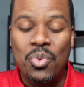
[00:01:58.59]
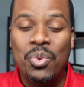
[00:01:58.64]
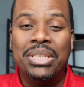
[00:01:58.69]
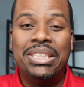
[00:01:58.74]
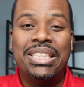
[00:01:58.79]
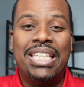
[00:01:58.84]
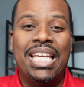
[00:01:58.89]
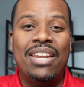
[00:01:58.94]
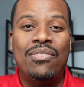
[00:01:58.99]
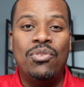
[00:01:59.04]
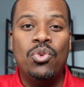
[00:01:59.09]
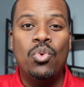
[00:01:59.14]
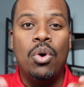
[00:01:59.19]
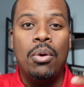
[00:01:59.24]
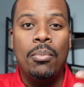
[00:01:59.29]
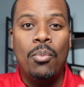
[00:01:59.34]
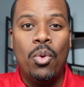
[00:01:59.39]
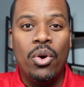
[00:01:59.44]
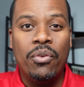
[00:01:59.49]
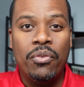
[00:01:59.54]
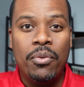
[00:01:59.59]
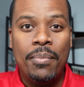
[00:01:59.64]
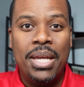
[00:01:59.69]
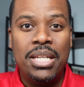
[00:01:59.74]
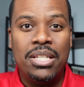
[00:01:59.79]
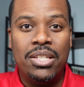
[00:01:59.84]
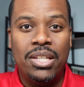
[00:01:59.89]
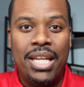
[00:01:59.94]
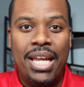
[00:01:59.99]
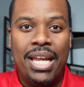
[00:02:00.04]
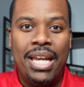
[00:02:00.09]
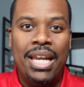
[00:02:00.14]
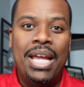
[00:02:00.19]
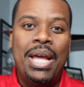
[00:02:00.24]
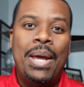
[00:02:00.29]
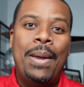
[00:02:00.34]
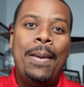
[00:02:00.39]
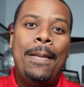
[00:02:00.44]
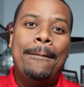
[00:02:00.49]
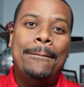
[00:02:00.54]
Once again, if you want more information on that,
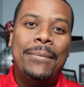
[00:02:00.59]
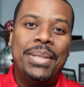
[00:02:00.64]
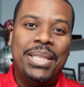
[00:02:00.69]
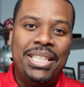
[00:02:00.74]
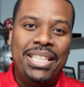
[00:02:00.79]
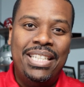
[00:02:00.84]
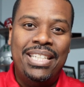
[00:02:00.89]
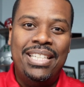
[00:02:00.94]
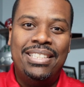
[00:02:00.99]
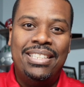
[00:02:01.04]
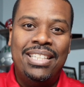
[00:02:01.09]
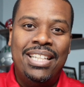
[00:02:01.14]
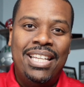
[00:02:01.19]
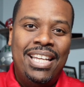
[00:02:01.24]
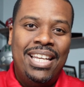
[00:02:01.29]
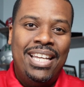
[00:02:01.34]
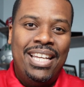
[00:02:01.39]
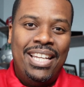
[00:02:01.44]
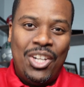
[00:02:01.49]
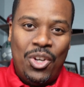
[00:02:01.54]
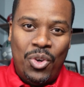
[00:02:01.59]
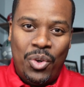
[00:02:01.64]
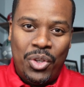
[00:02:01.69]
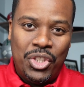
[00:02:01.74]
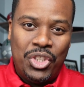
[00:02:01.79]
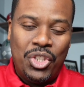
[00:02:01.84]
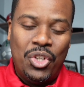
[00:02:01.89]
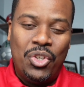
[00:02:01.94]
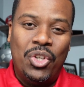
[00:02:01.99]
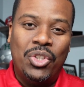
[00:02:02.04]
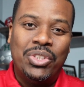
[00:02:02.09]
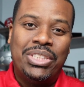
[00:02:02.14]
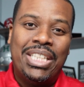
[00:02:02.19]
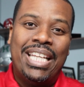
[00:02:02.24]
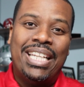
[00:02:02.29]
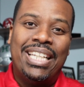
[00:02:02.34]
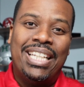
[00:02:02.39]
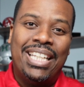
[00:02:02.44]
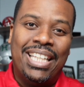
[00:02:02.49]
please go in the show notes and